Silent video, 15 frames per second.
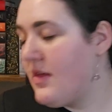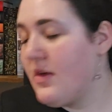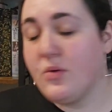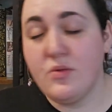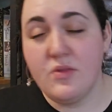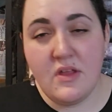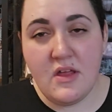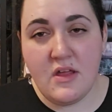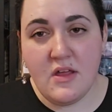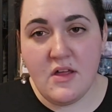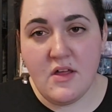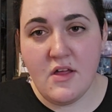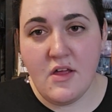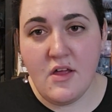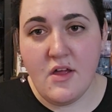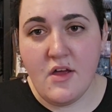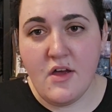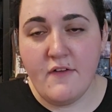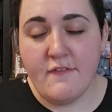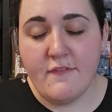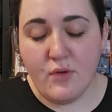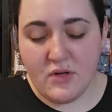The only
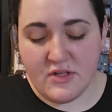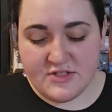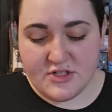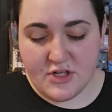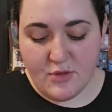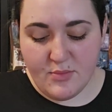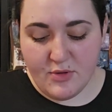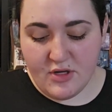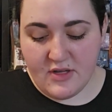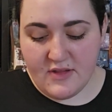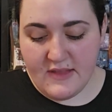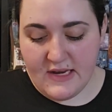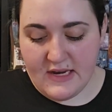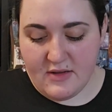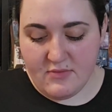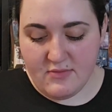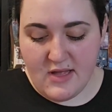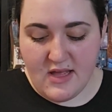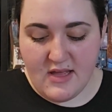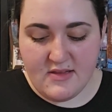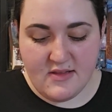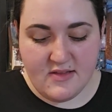four star book that I
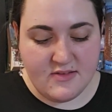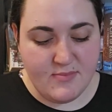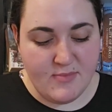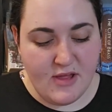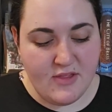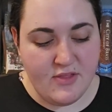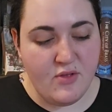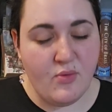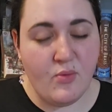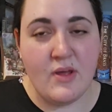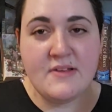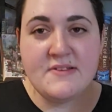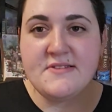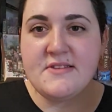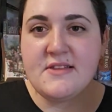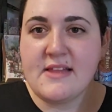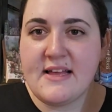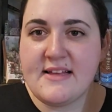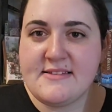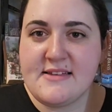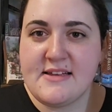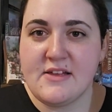read this month was The
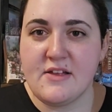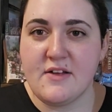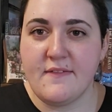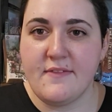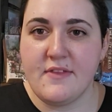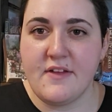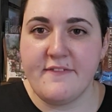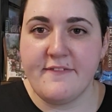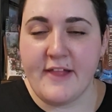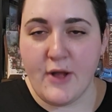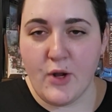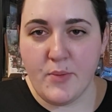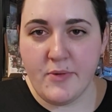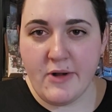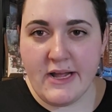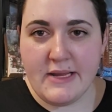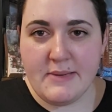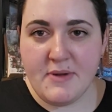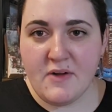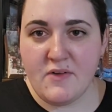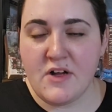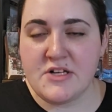Last Tale of the Flower Bride
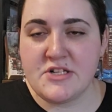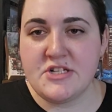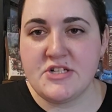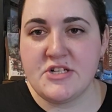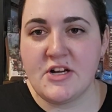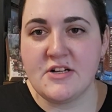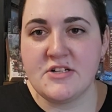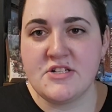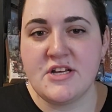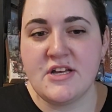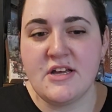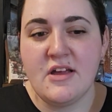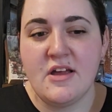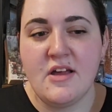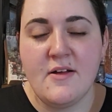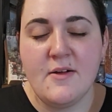by Rashi Chokshi.